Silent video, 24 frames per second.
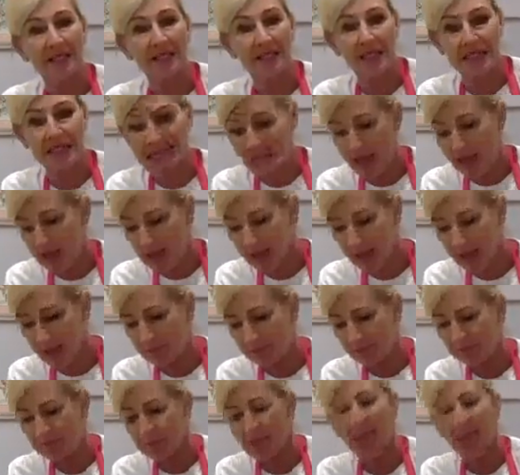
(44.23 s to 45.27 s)

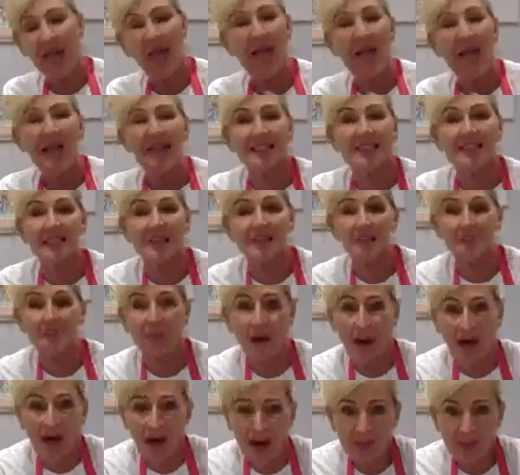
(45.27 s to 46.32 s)
salmon, and some
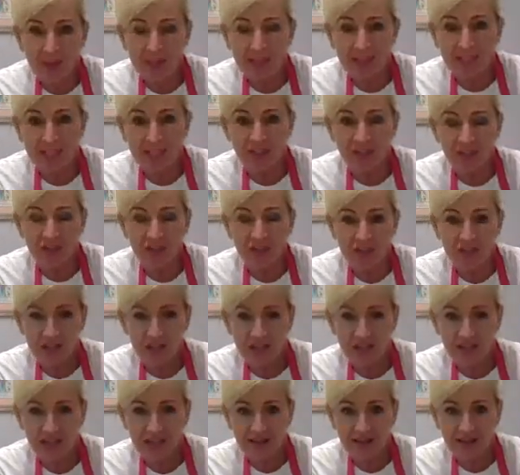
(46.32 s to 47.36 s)
Parmesan
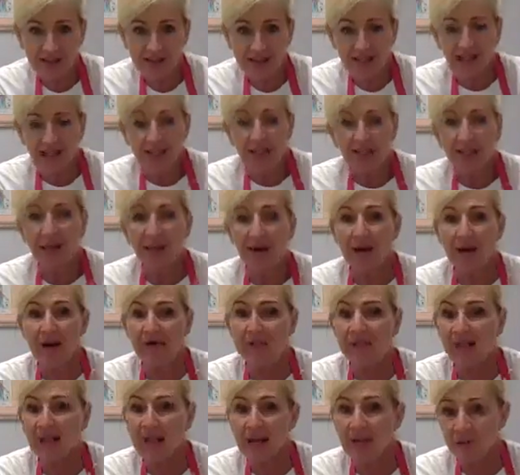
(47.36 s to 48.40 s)
cheese. Now
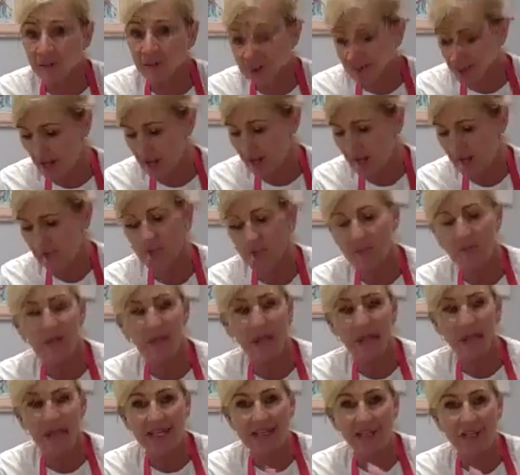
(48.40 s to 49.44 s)
our flavour is coming from the
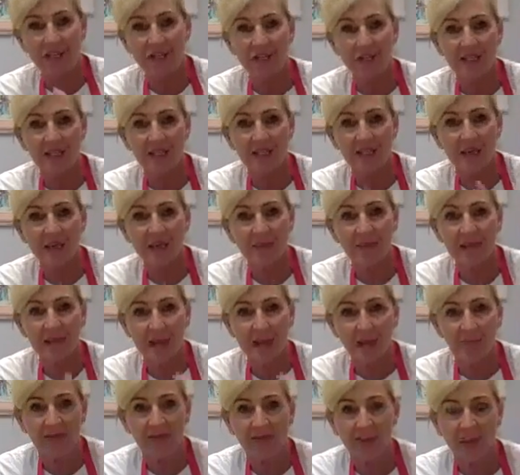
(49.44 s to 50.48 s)
last two, the salmon
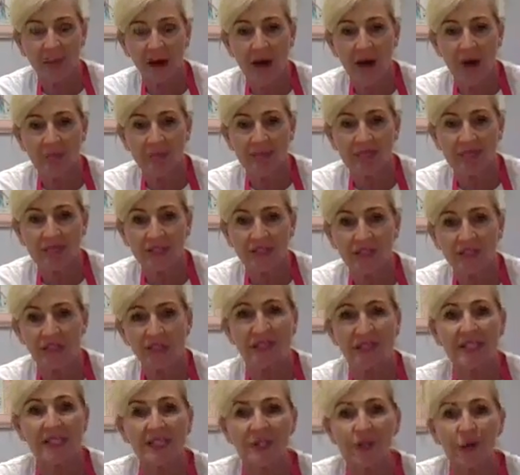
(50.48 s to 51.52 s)
and the Parmesan
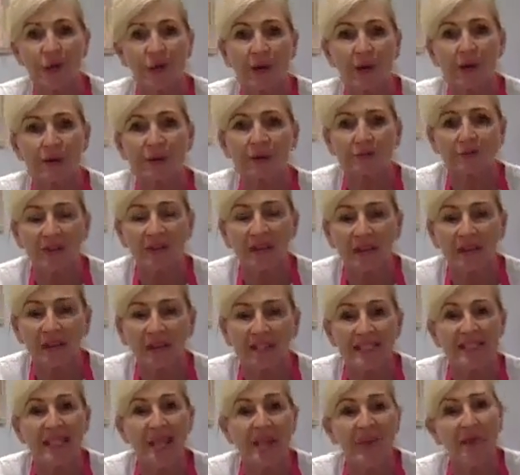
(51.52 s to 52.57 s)
cheese. The creamy filling
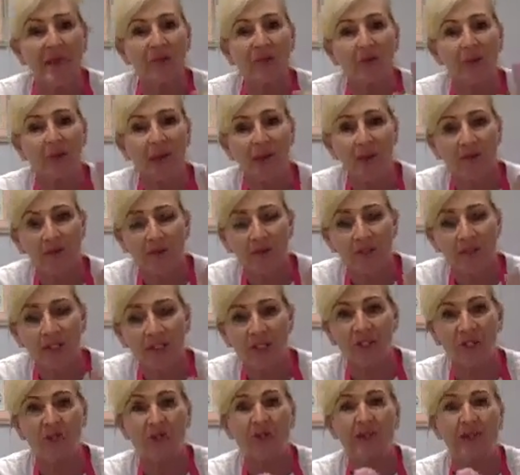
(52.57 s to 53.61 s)
is coming from our
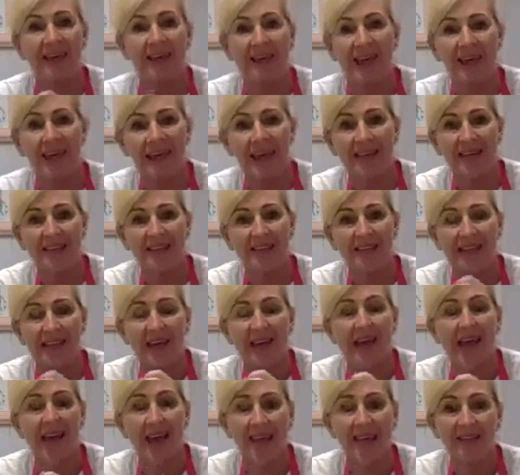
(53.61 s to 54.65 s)
first two, the eggs
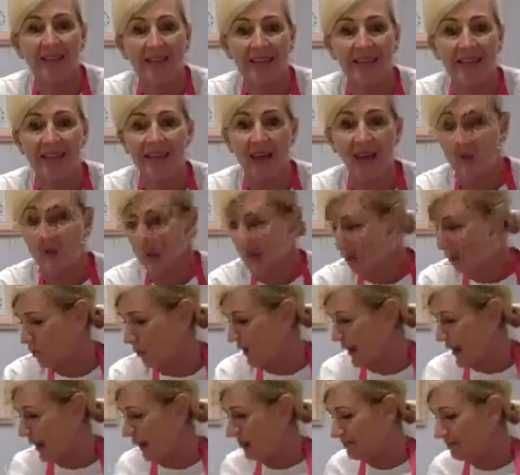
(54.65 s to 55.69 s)
and the sour
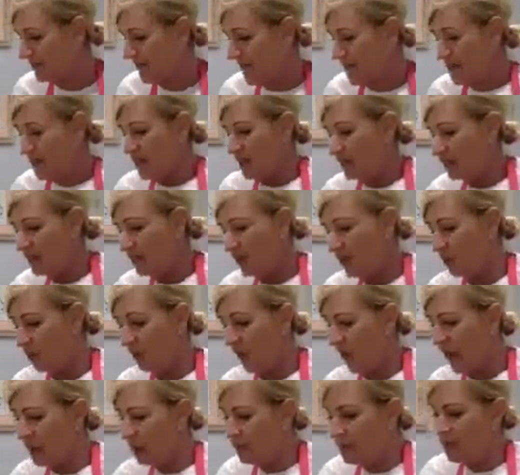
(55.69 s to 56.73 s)
cream. So
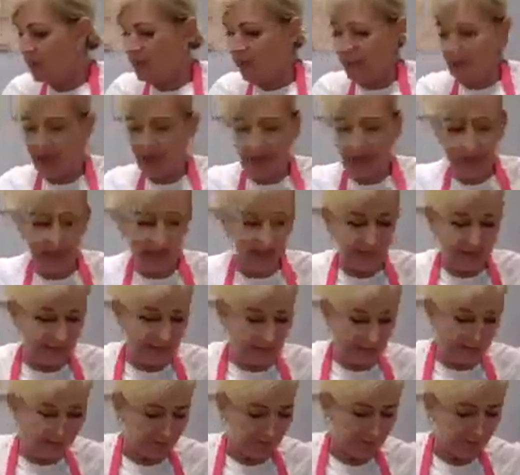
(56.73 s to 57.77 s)
grab
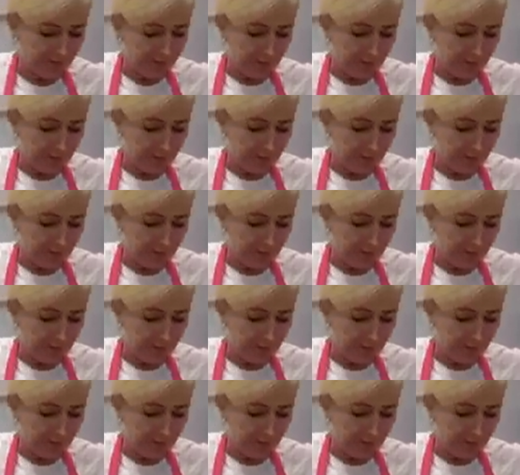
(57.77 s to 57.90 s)
eggs